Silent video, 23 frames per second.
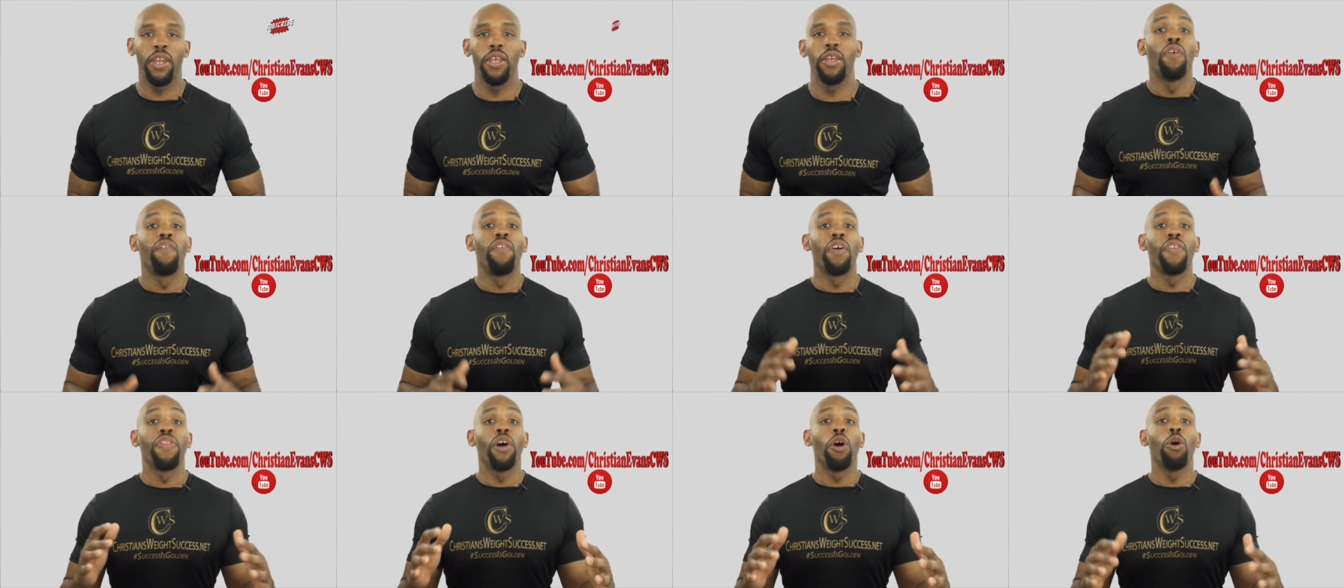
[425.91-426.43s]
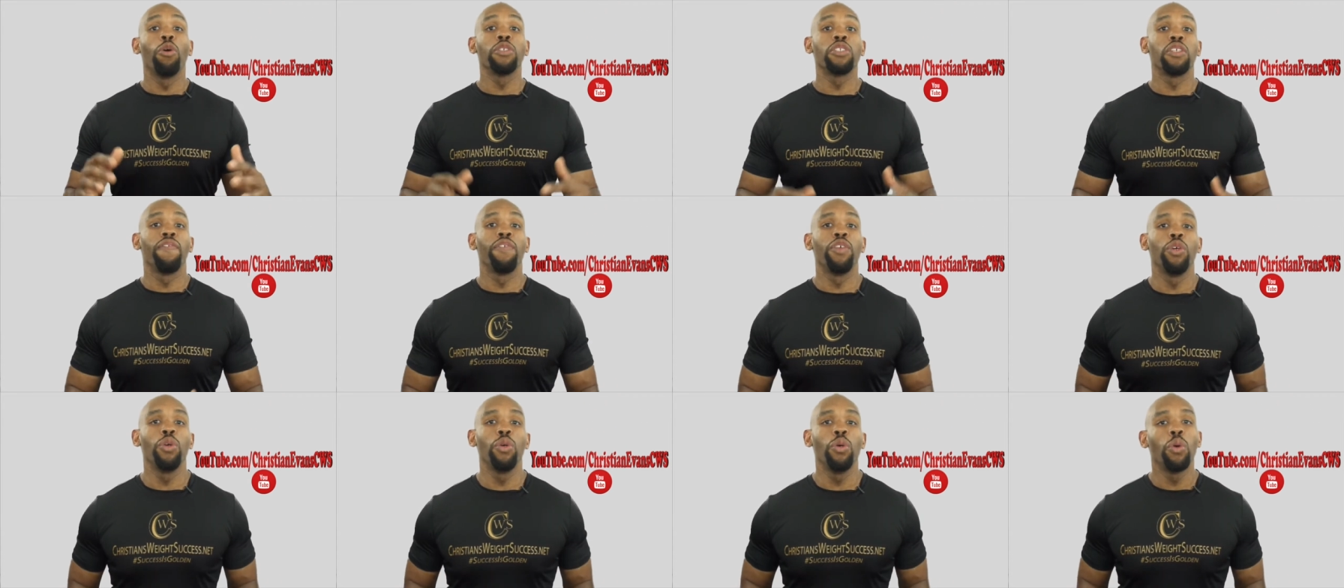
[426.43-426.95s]
For those
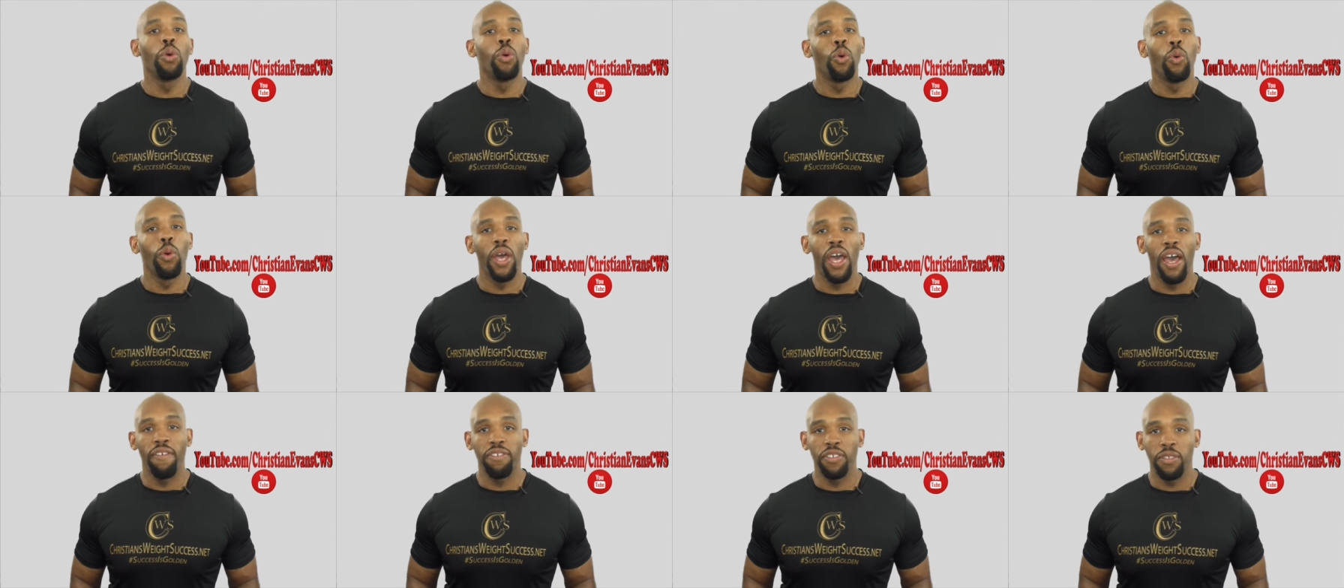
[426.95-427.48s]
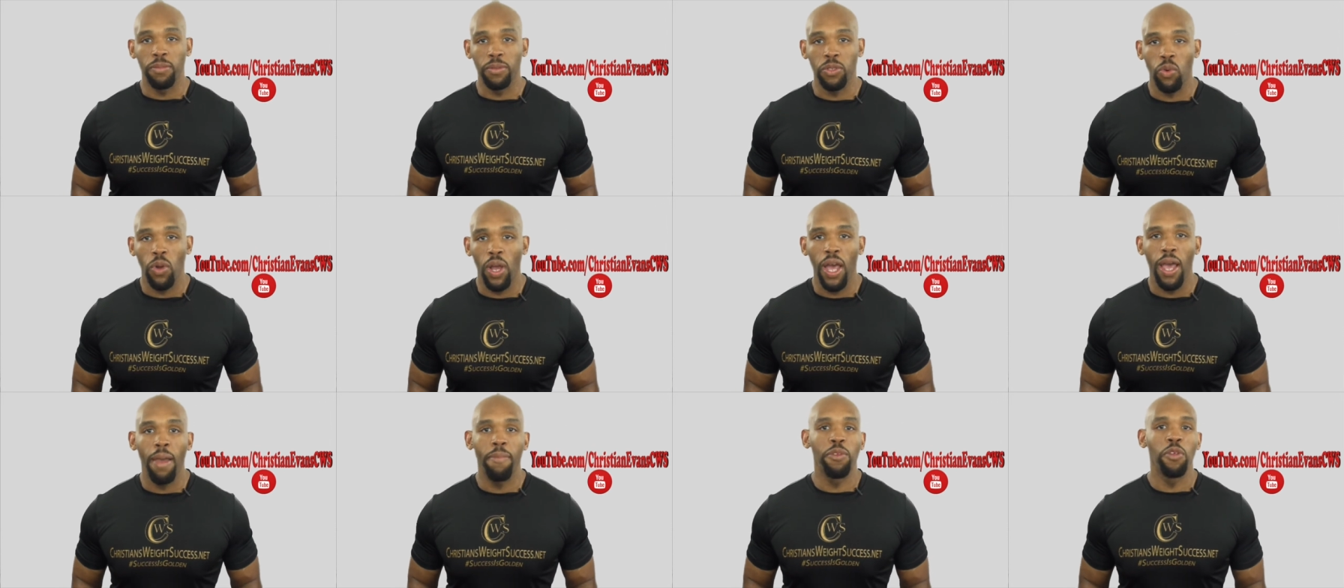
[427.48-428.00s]
of you who have
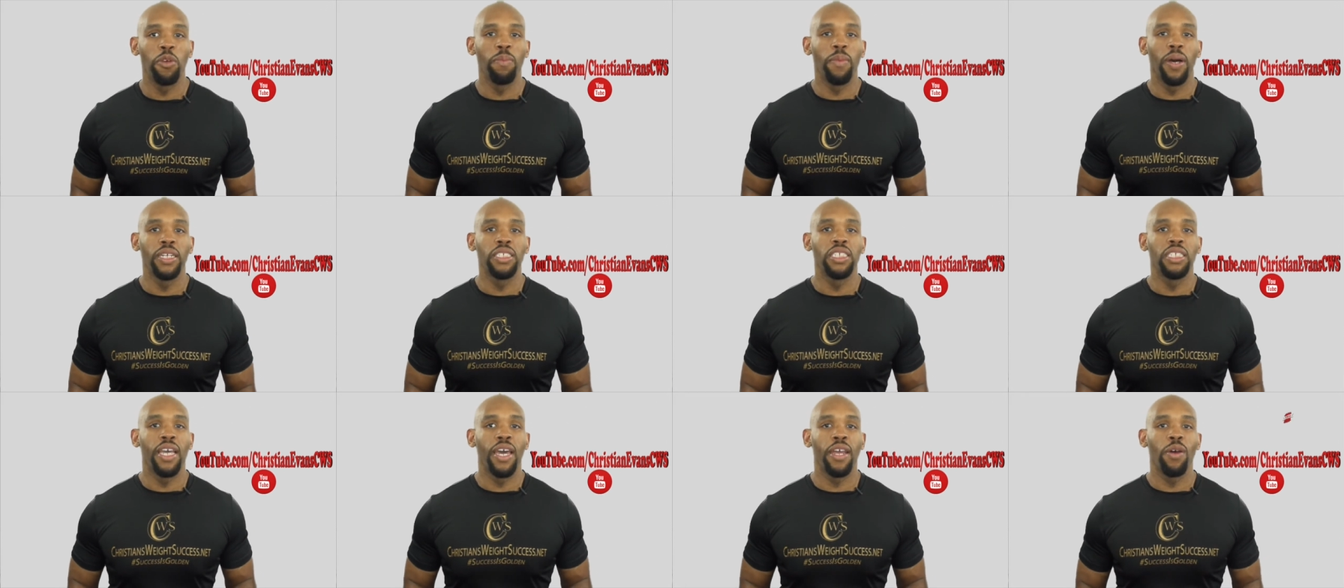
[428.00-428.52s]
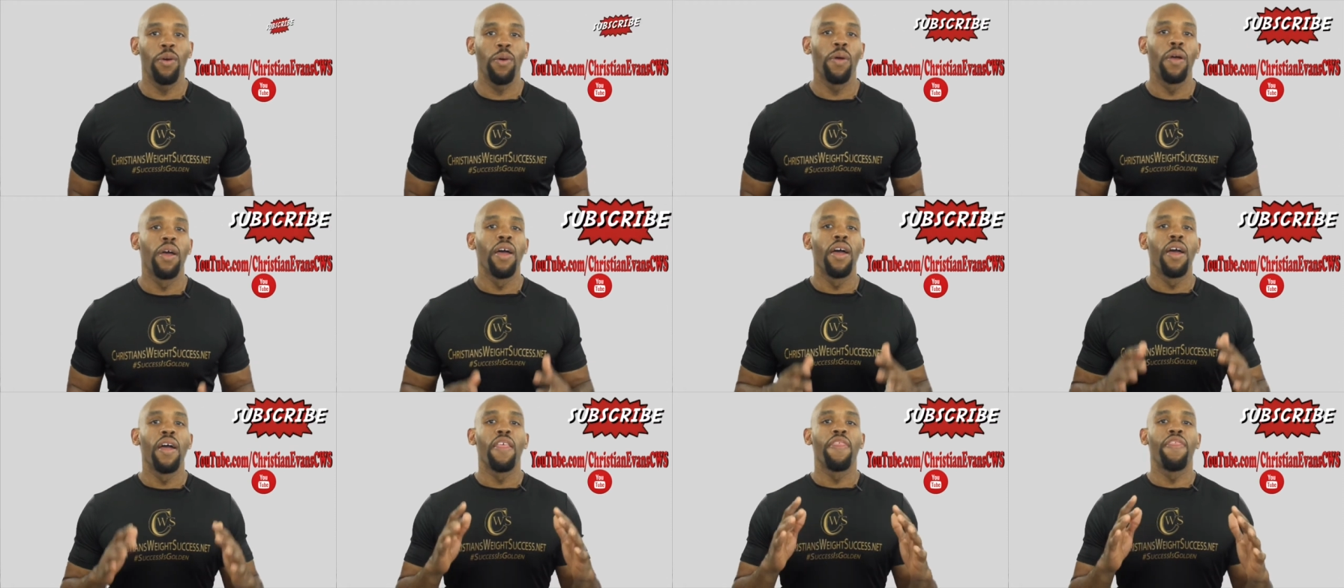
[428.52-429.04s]
subscribed to my channel,
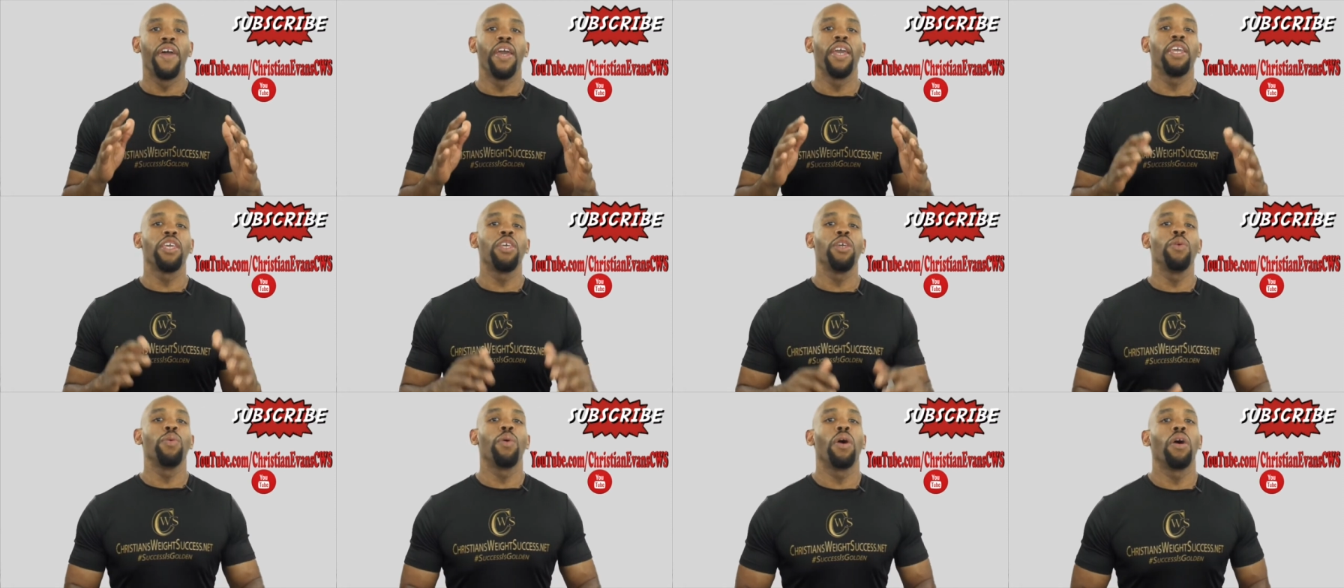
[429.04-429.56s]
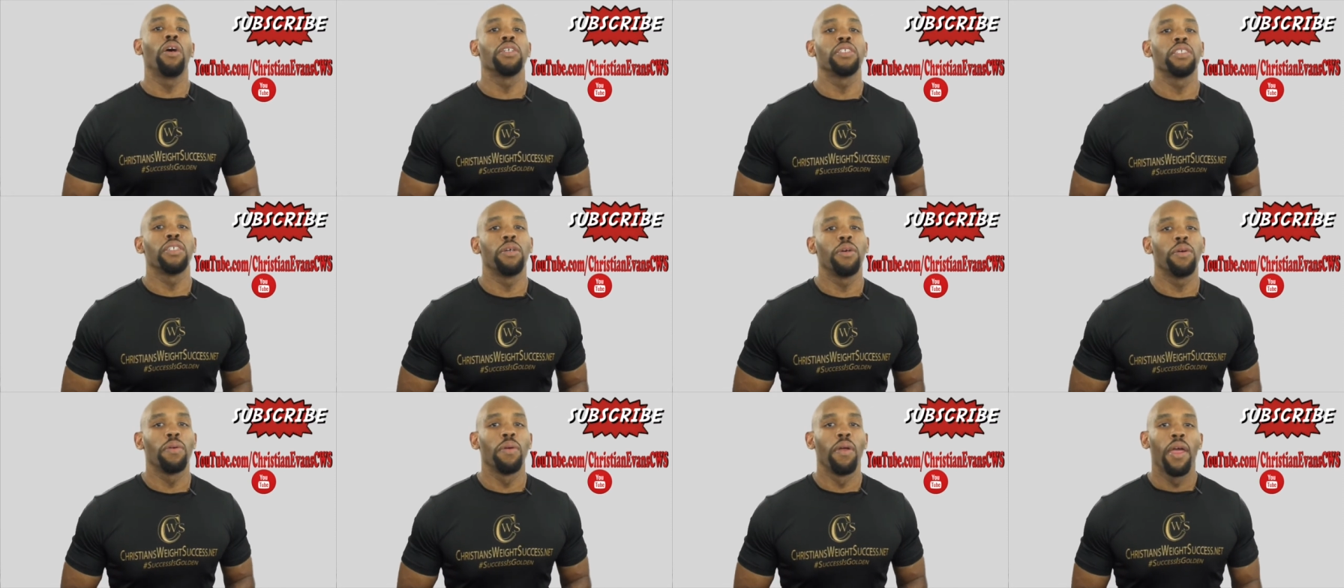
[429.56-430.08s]
thank you
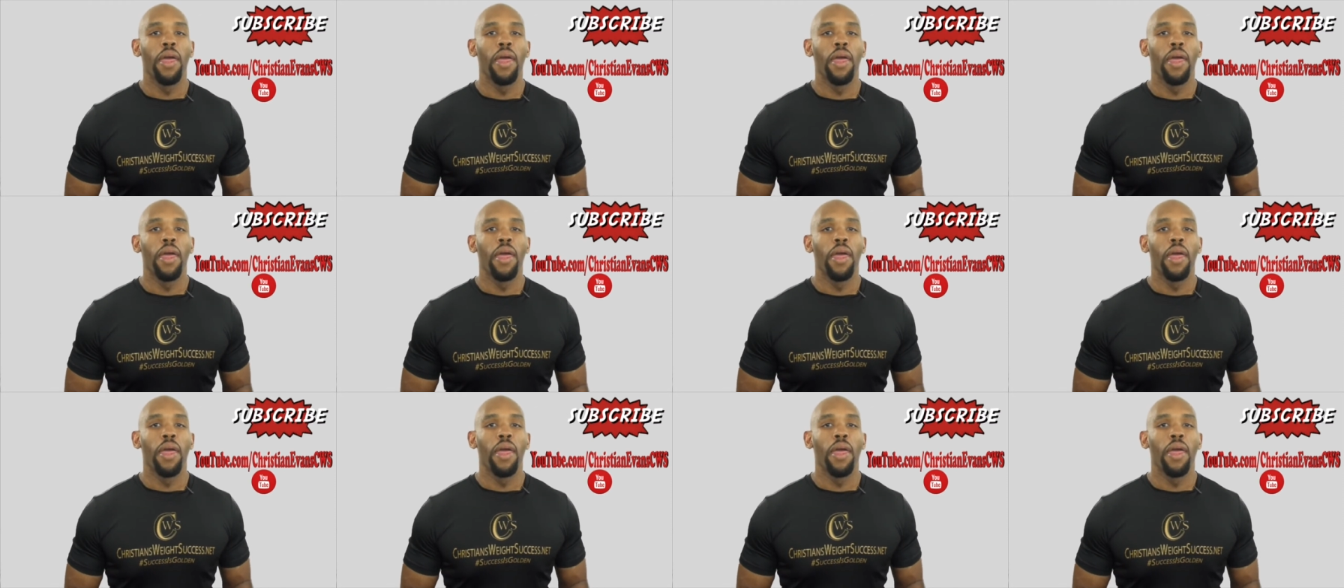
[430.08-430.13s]
also.